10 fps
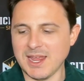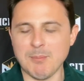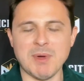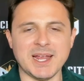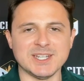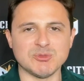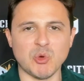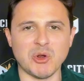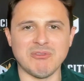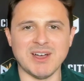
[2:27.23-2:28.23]
at
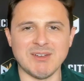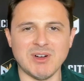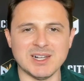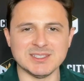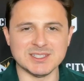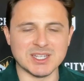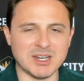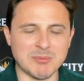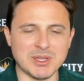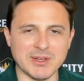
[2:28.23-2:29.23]
-105 odds is going
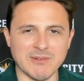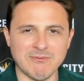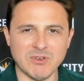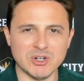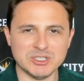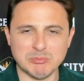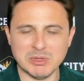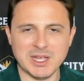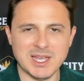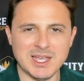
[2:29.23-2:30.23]
to be your first
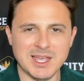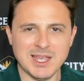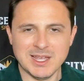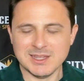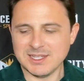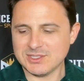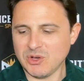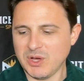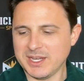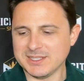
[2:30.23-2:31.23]
play. Let's
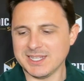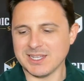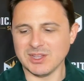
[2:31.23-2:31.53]
go ahead and take a